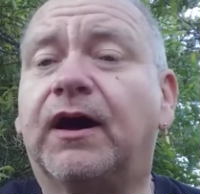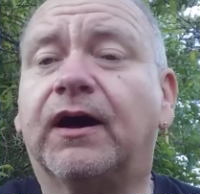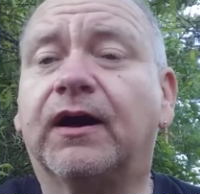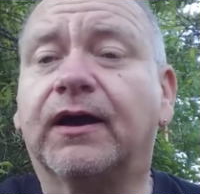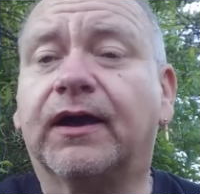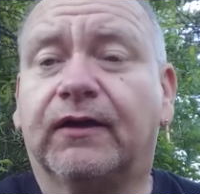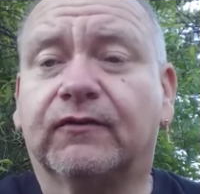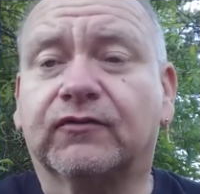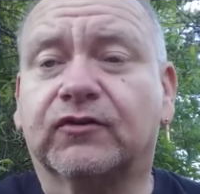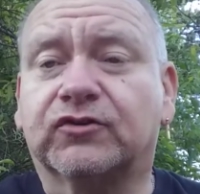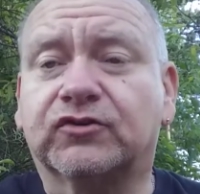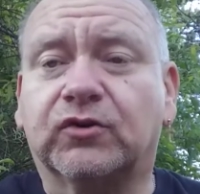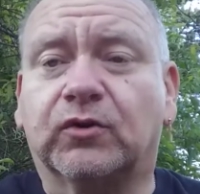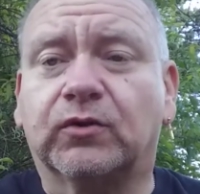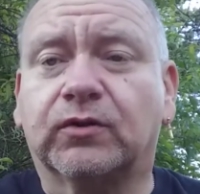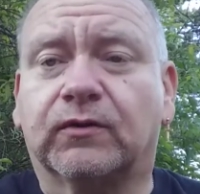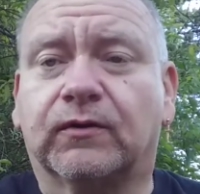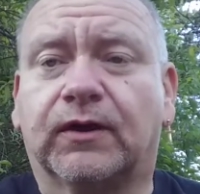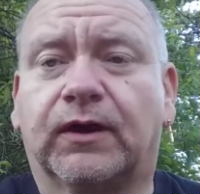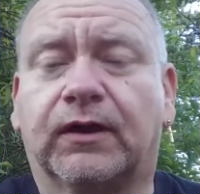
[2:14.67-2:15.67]
has a
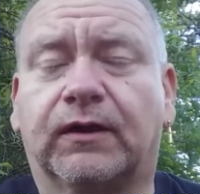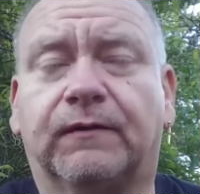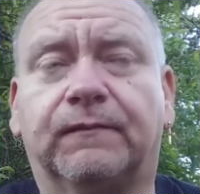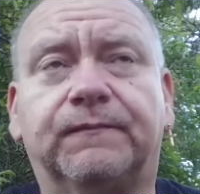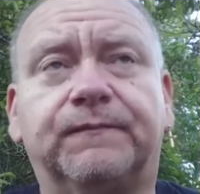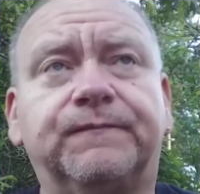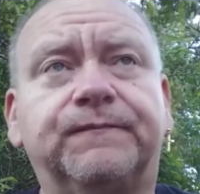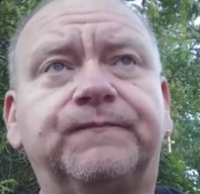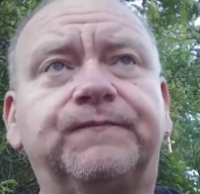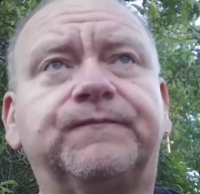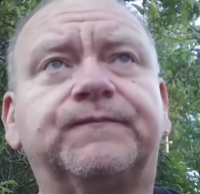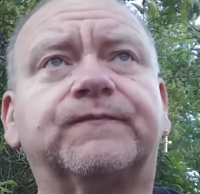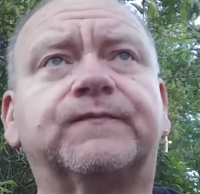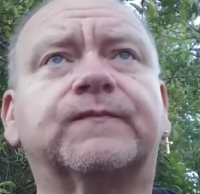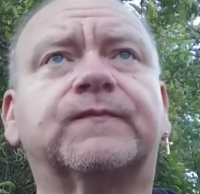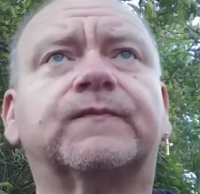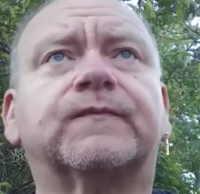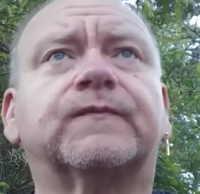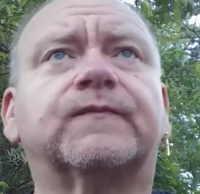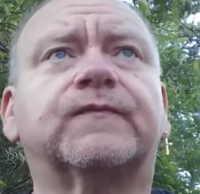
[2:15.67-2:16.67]
shoulder on it.
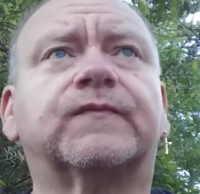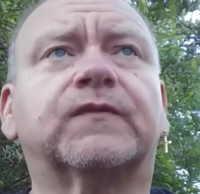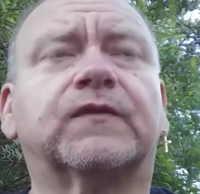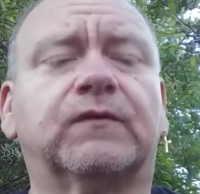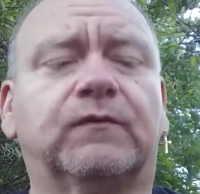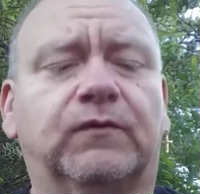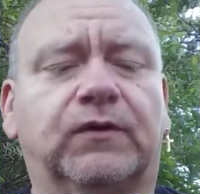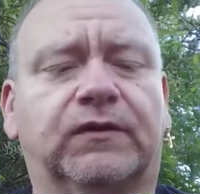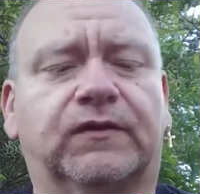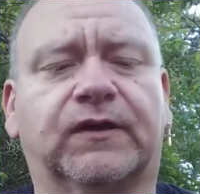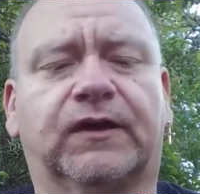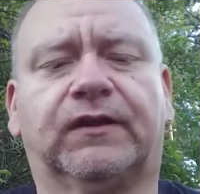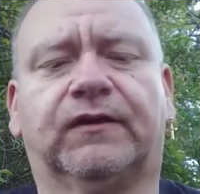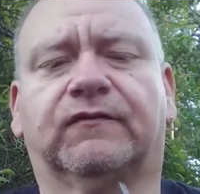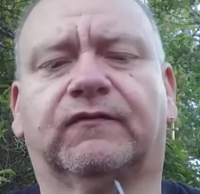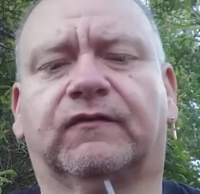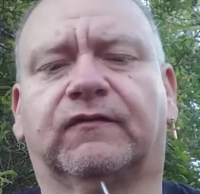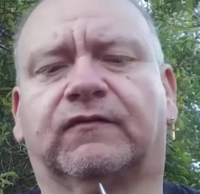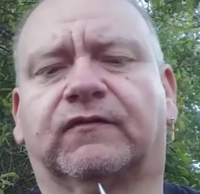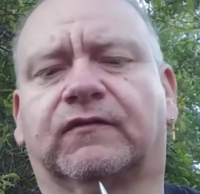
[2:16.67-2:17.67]
What that
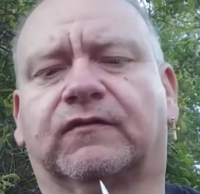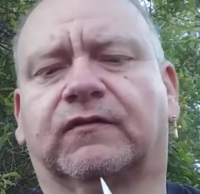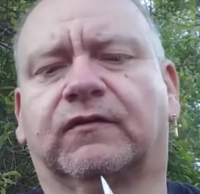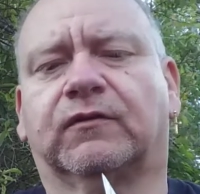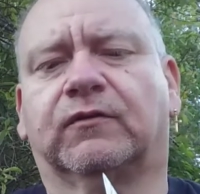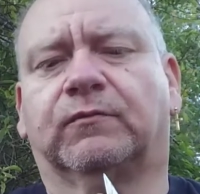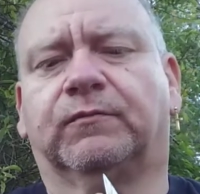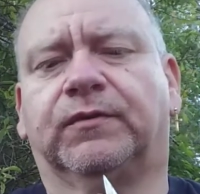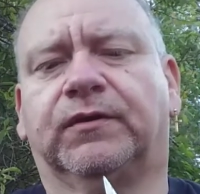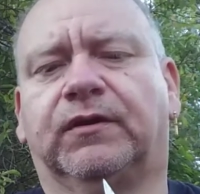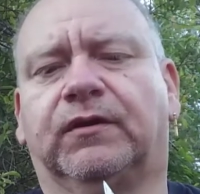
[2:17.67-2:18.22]
is it's a little bit,